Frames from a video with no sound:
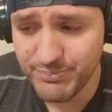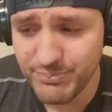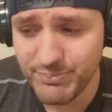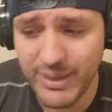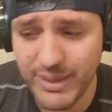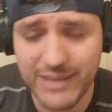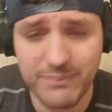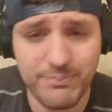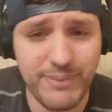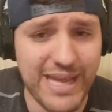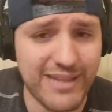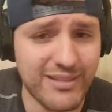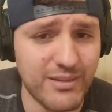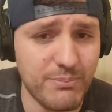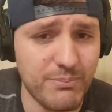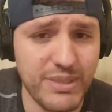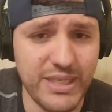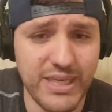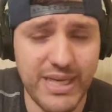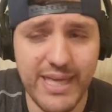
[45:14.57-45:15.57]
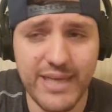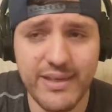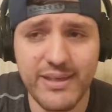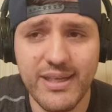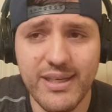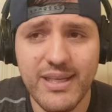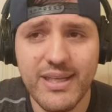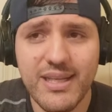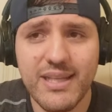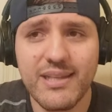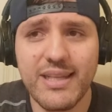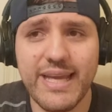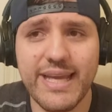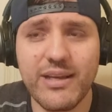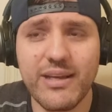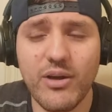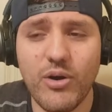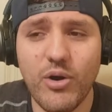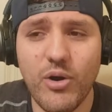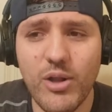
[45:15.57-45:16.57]
Bed Bath and Beyond,
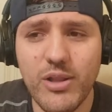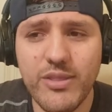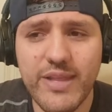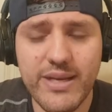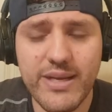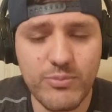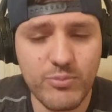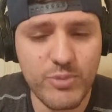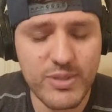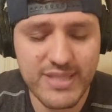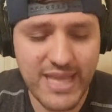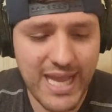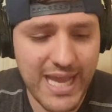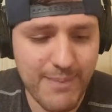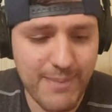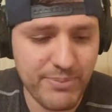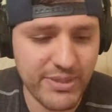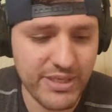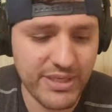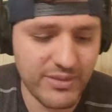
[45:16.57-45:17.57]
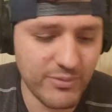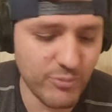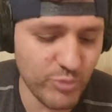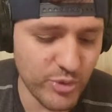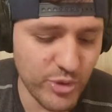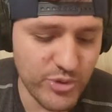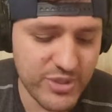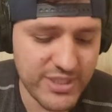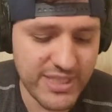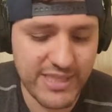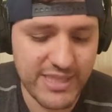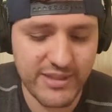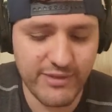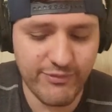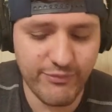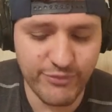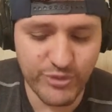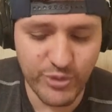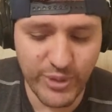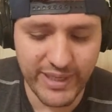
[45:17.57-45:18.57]
like all that what's happening when you see in the
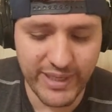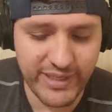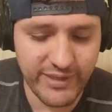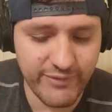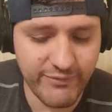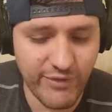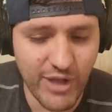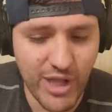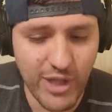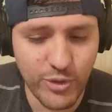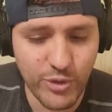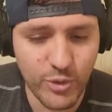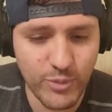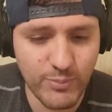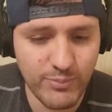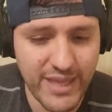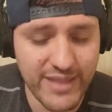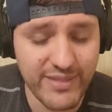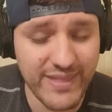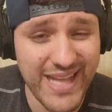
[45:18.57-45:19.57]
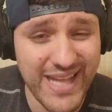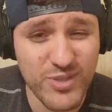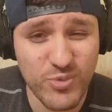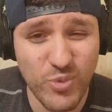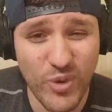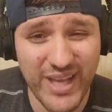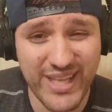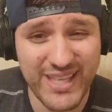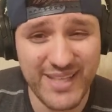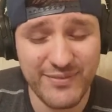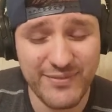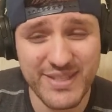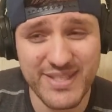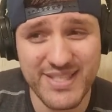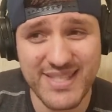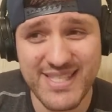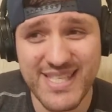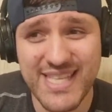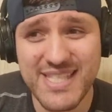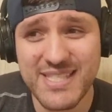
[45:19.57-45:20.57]
trading volume. And that's why even
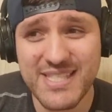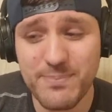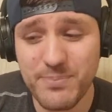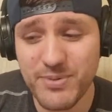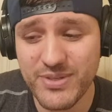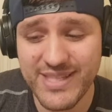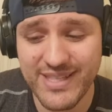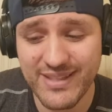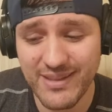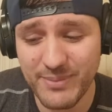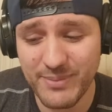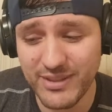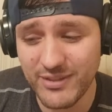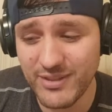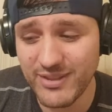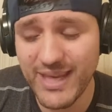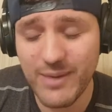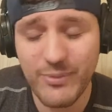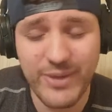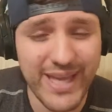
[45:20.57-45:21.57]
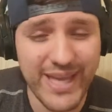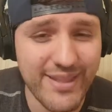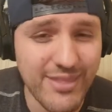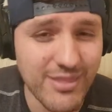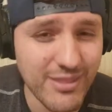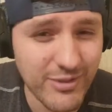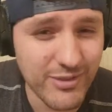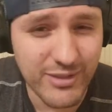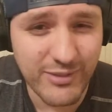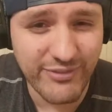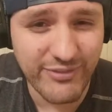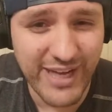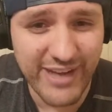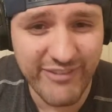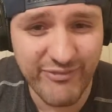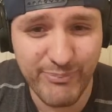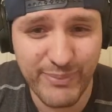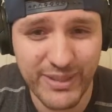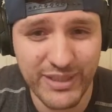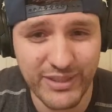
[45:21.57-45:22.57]
sixty percent, I mean, today we have
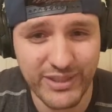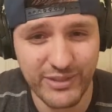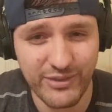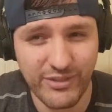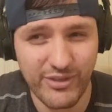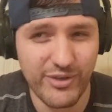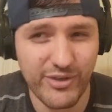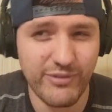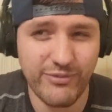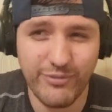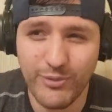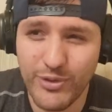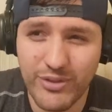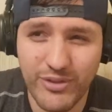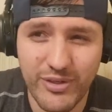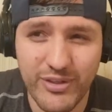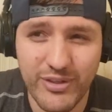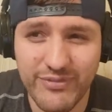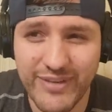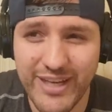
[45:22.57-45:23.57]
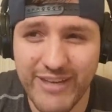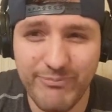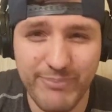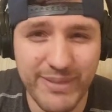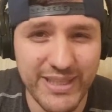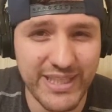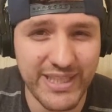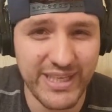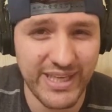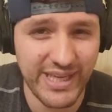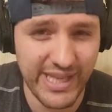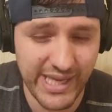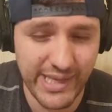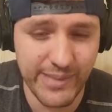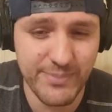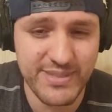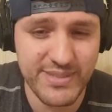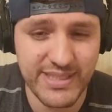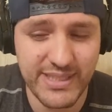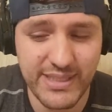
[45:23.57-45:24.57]
thirty-five million, thirty-four, thirty-five million in A
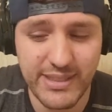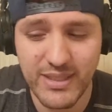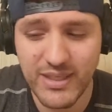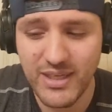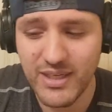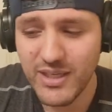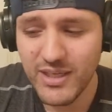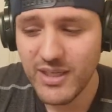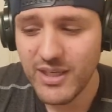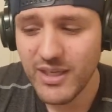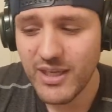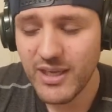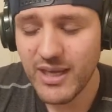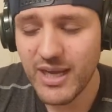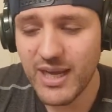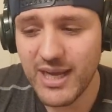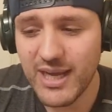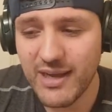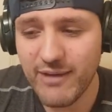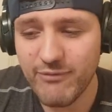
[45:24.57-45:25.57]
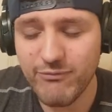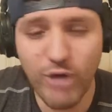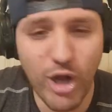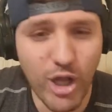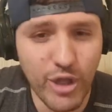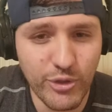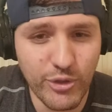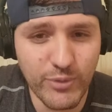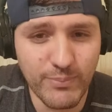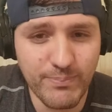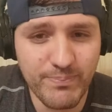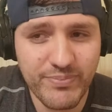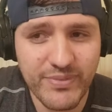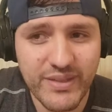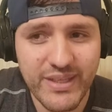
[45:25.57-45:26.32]
M C. uh, volume.